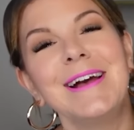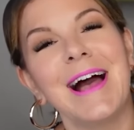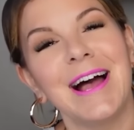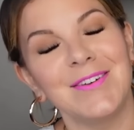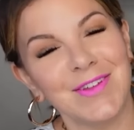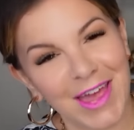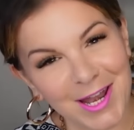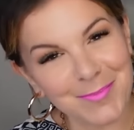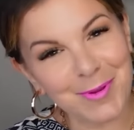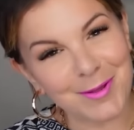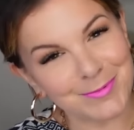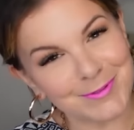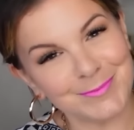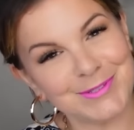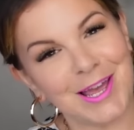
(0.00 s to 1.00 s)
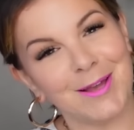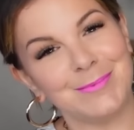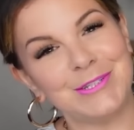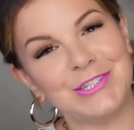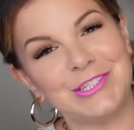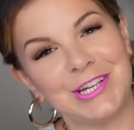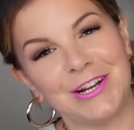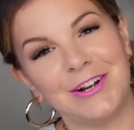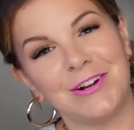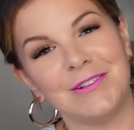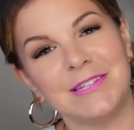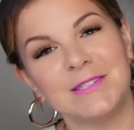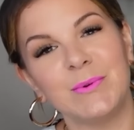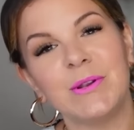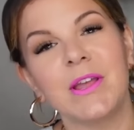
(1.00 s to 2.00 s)
I've got a peplum top to share.
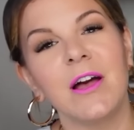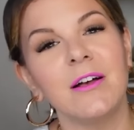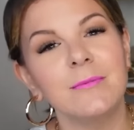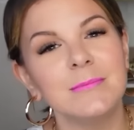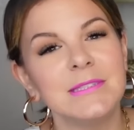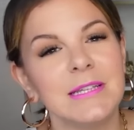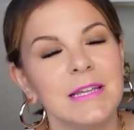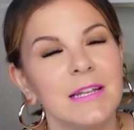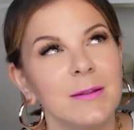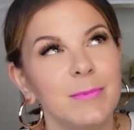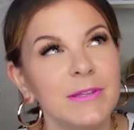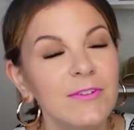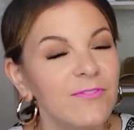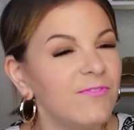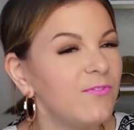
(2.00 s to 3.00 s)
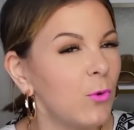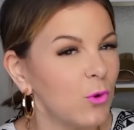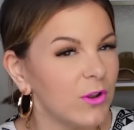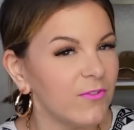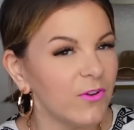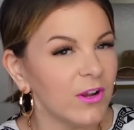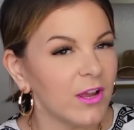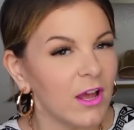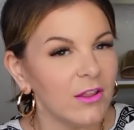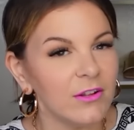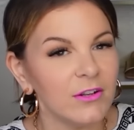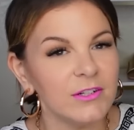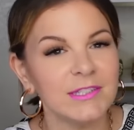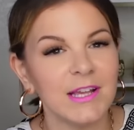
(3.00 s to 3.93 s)
This one comes in, I believe, 4 different colors.